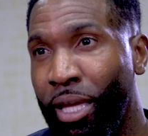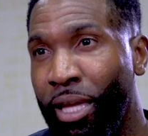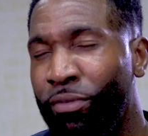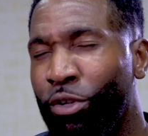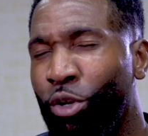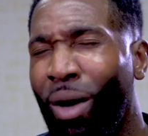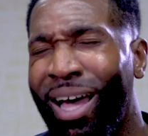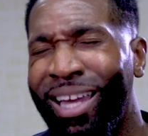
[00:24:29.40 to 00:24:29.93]

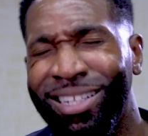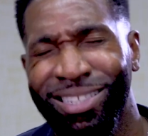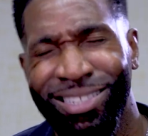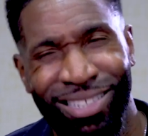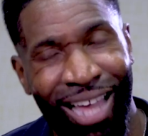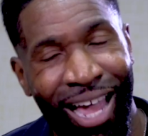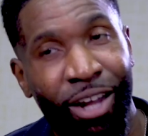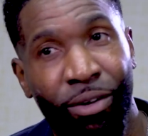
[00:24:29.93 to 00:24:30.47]
even though I
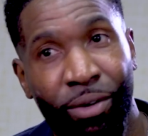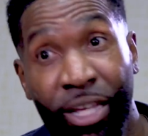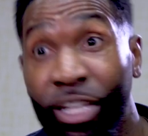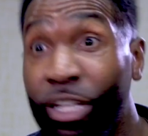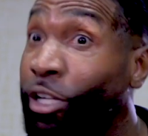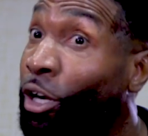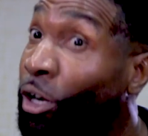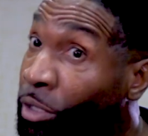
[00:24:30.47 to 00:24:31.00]
desire it
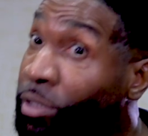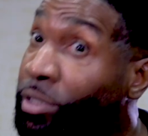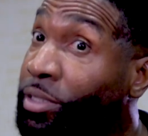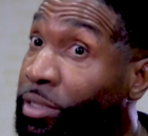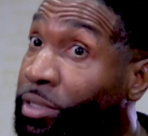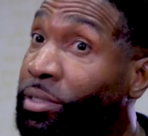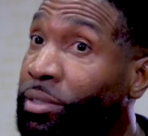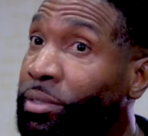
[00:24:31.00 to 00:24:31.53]
and it
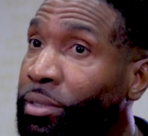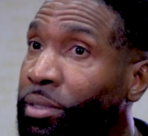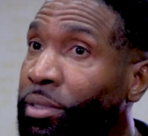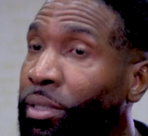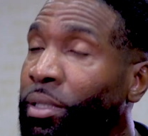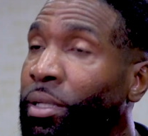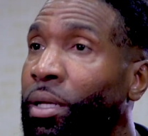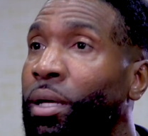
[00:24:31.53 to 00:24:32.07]
hurts,
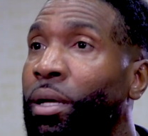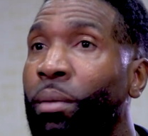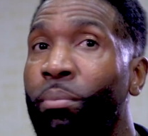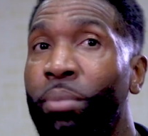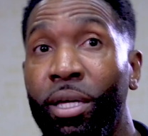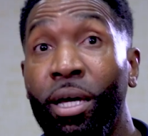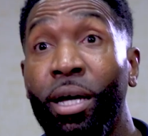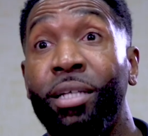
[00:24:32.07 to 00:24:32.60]

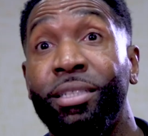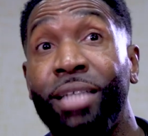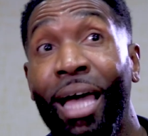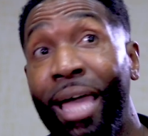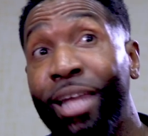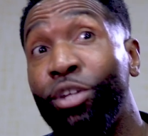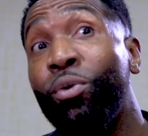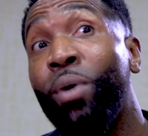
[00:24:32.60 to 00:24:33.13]
because
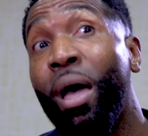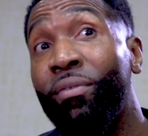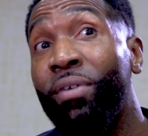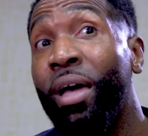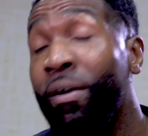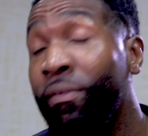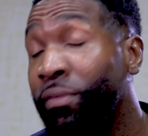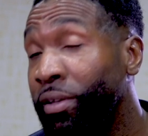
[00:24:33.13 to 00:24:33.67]
I do have a
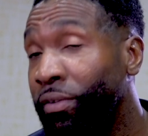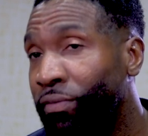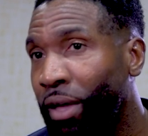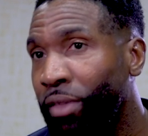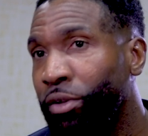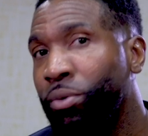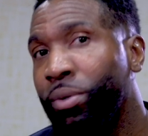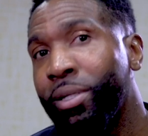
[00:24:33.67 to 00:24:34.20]
Heavenly
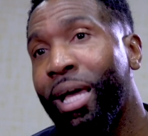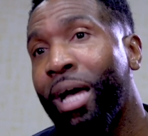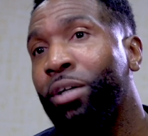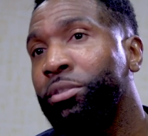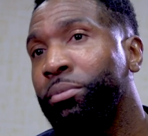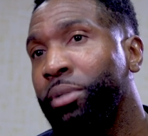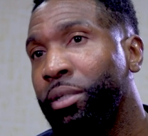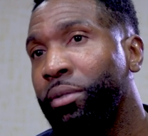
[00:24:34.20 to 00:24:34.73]
Father who
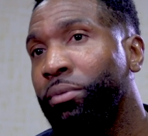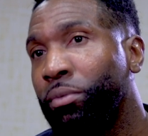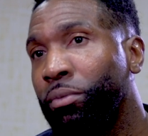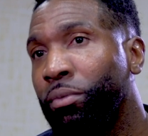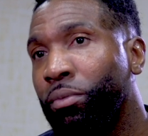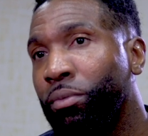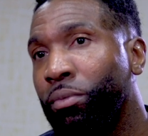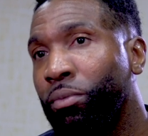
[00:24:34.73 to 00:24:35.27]
endows me
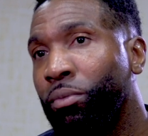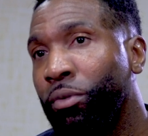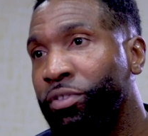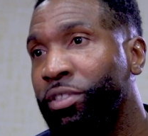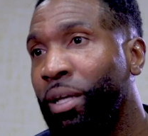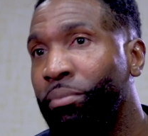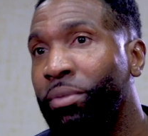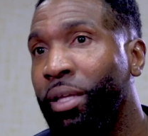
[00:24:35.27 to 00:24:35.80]
with
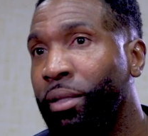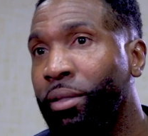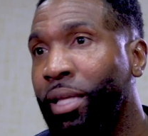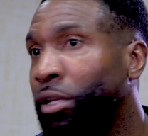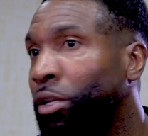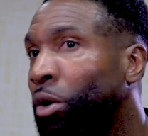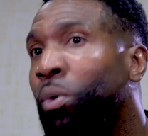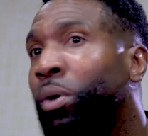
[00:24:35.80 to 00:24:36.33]
something
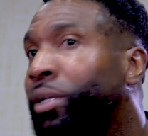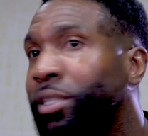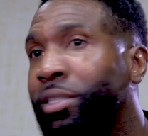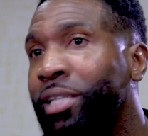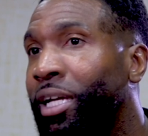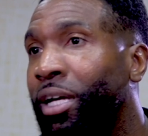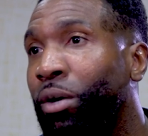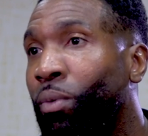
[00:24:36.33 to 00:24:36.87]
that no one could
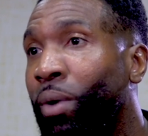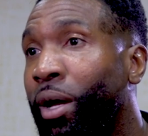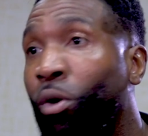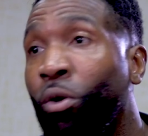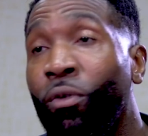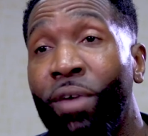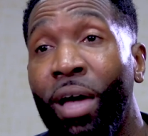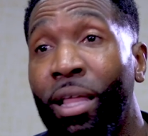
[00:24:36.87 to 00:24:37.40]
take away
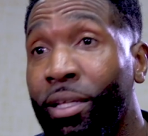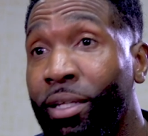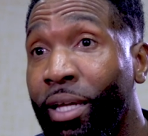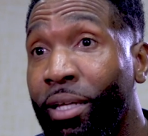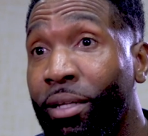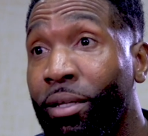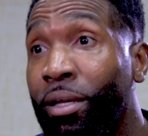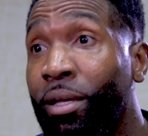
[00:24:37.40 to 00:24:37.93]
or
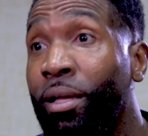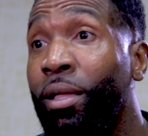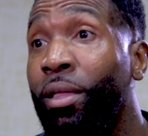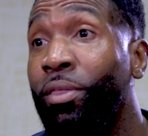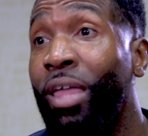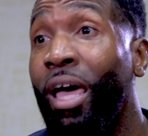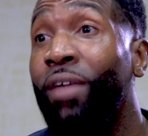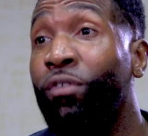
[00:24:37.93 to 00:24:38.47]
validate.
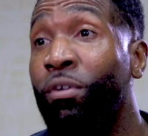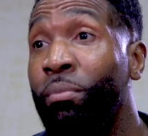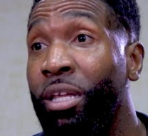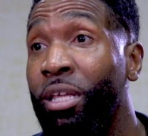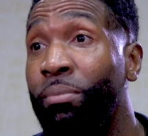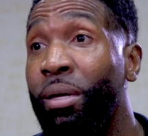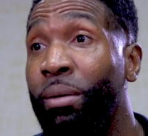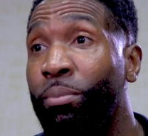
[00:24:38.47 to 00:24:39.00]
That for
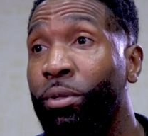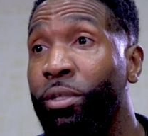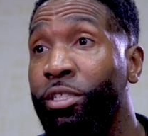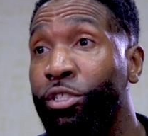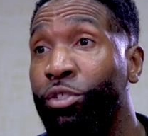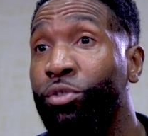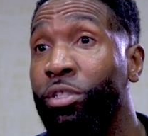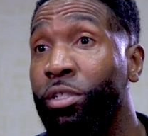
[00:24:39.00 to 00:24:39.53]
many people
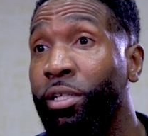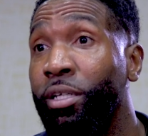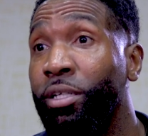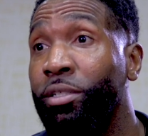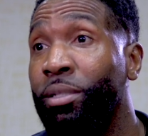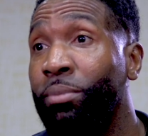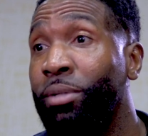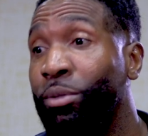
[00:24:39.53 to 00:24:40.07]
is usually
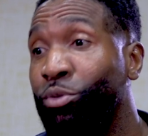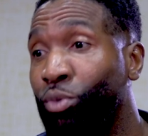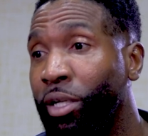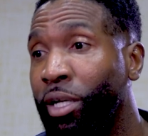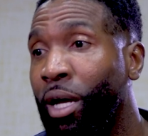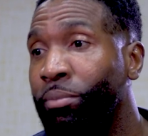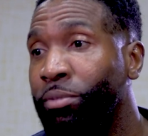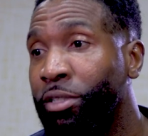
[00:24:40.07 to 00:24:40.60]
sometimes where they
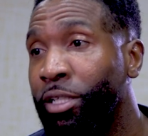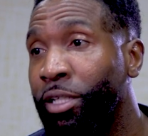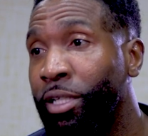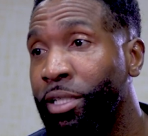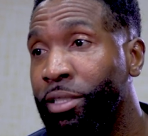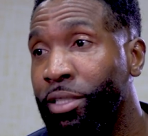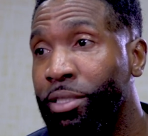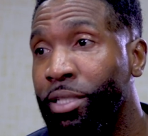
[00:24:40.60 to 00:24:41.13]
come to their
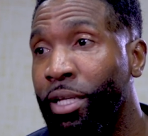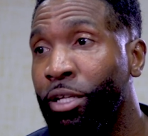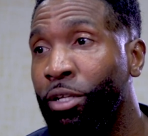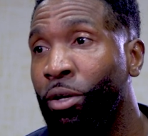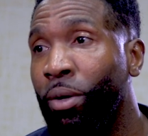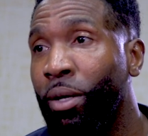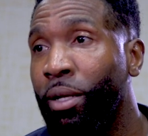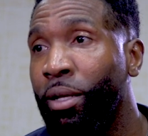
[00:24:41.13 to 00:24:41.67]
knees and say, you
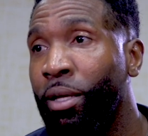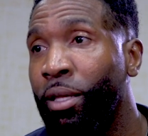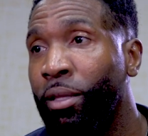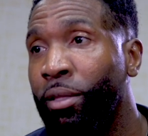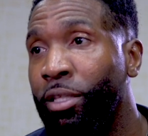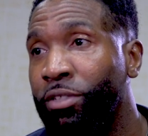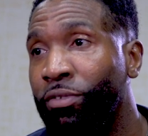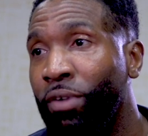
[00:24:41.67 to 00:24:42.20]
know what,
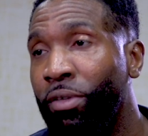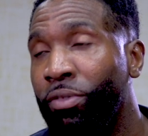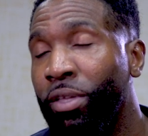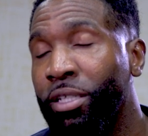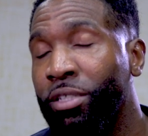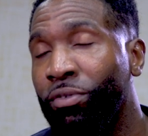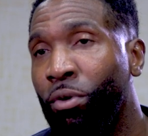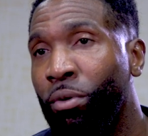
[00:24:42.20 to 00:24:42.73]
this faith
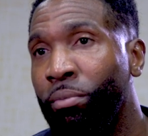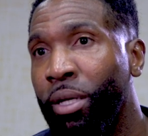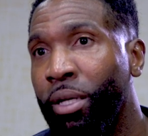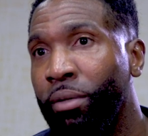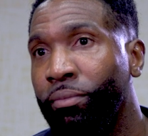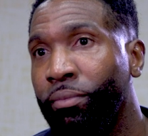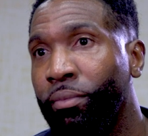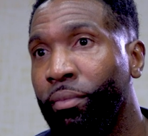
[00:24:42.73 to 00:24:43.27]
thing is for me.